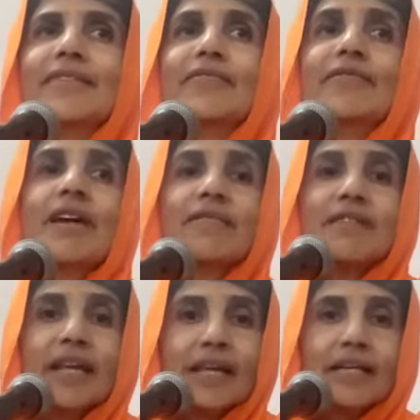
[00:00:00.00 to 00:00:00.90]
If we
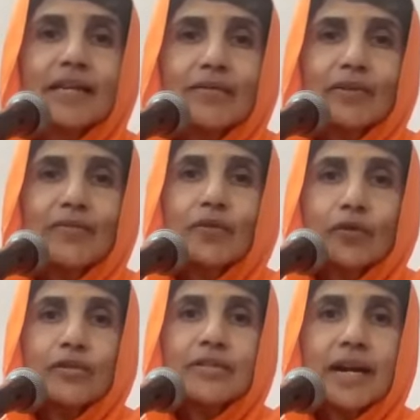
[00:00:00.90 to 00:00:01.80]
have taken even
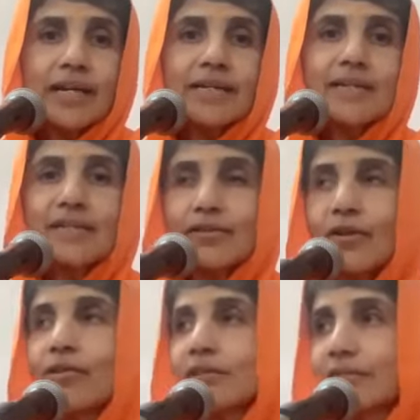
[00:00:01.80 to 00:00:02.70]
fourth standard
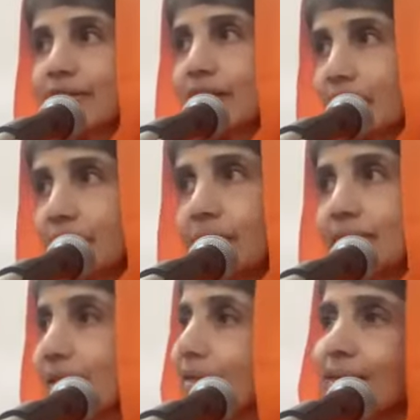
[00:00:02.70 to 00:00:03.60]
geography classes,
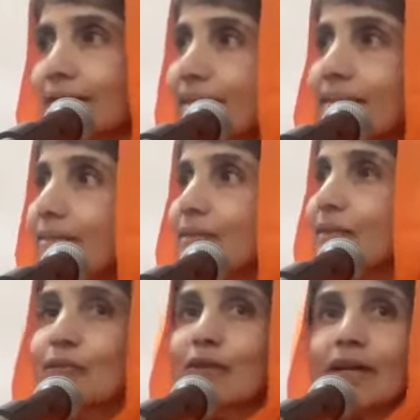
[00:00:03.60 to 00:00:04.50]

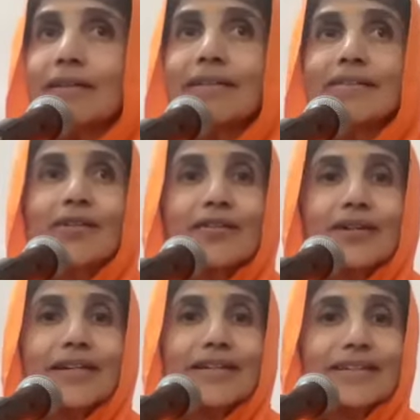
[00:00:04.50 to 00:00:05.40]
sun is not
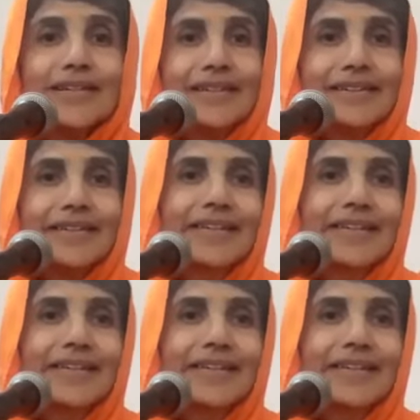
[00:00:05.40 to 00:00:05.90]
setting.